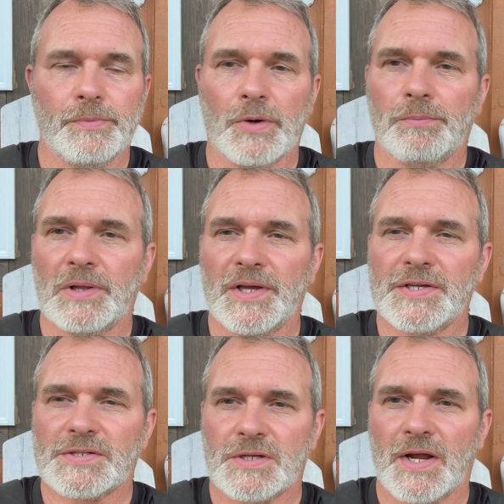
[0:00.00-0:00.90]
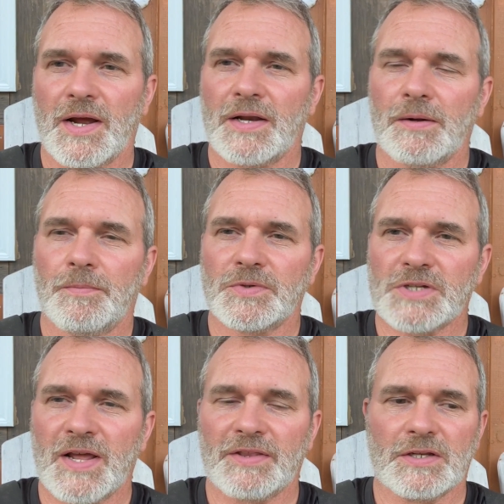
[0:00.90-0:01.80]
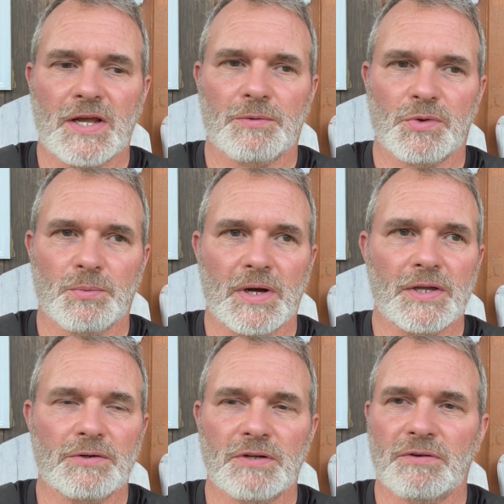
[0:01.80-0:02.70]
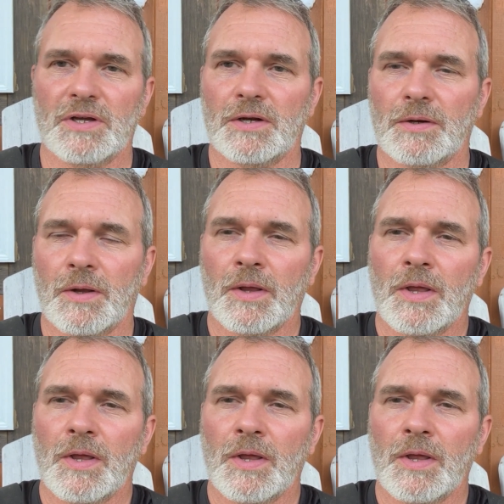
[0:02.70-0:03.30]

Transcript: placed that I was gonna have to take with my UTV and